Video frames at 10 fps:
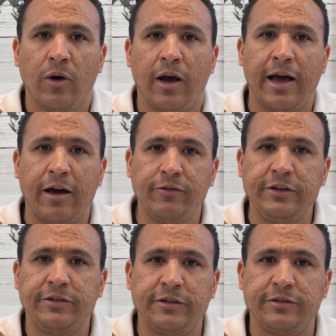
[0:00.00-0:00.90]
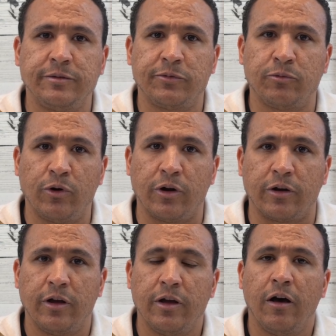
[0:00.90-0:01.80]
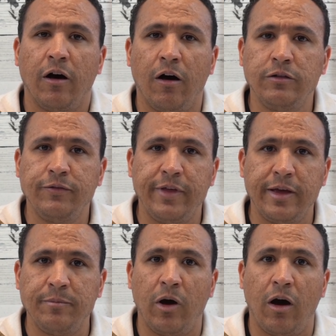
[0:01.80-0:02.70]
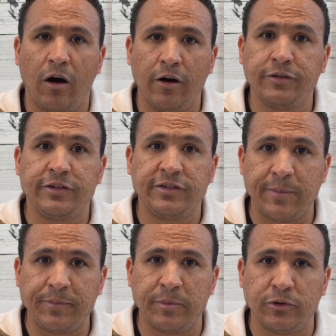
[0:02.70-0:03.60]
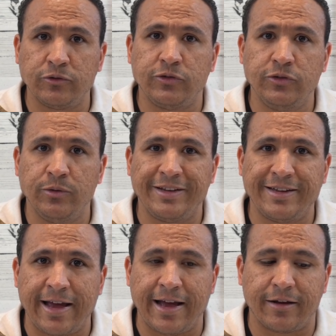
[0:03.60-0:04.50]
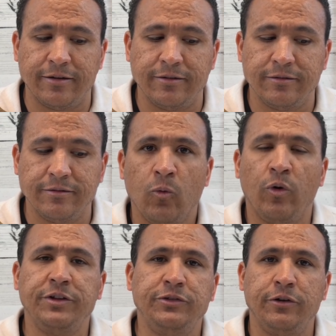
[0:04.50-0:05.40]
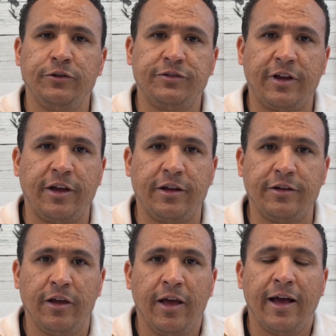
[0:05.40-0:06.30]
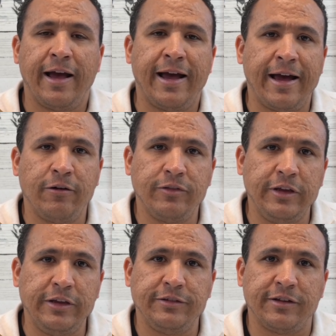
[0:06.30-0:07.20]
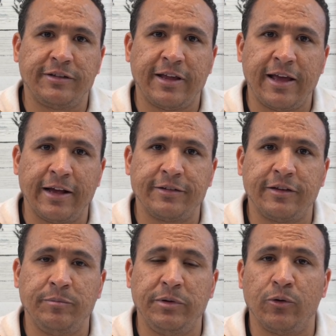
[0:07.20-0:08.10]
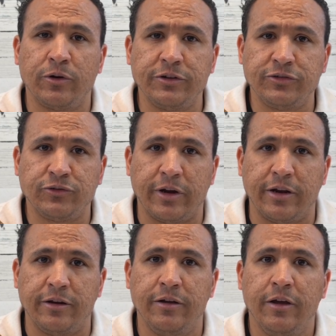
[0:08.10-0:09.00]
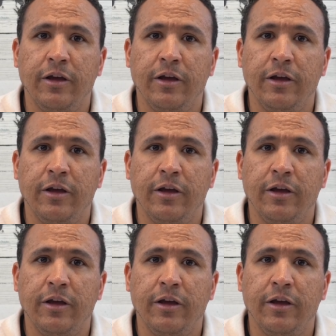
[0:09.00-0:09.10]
how these systems work. All of them are susceptible to attack. Once you understand how these attacks can be orchestrated,